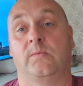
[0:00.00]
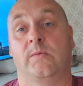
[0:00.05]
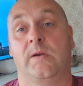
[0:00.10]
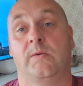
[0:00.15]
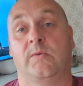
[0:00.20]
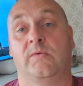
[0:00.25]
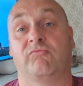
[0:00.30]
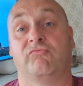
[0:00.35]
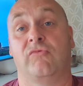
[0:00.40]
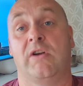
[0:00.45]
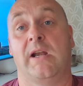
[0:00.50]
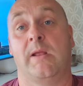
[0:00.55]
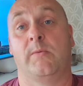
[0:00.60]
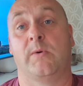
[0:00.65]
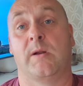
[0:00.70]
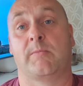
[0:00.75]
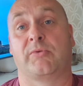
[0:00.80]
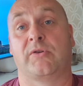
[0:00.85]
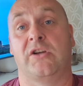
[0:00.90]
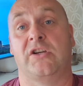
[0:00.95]
we really
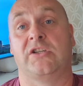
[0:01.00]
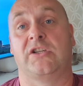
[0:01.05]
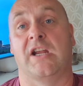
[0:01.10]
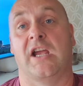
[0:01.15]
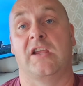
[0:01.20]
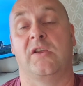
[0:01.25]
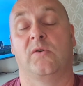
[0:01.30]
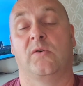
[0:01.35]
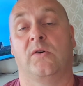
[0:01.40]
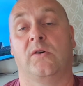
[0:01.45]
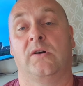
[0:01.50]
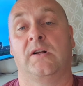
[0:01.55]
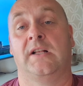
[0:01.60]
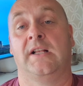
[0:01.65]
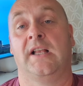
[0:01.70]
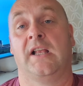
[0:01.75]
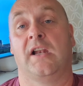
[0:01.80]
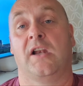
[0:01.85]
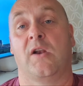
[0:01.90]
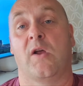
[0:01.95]
would appreciate your
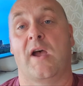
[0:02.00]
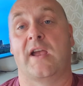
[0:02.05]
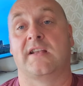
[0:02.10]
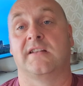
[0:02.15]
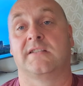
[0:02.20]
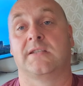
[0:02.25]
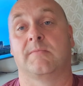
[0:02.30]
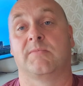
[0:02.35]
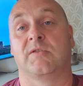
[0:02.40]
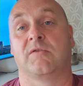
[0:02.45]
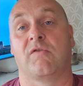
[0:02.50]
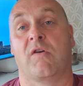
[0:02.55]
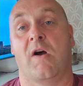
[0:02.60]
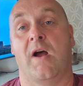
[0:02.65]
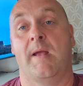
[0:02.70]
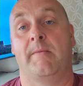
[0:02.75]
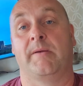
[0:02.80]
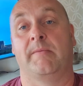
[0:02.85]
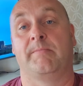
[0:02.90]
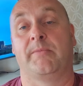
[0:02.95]
like and
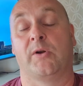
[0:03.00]
subscribe,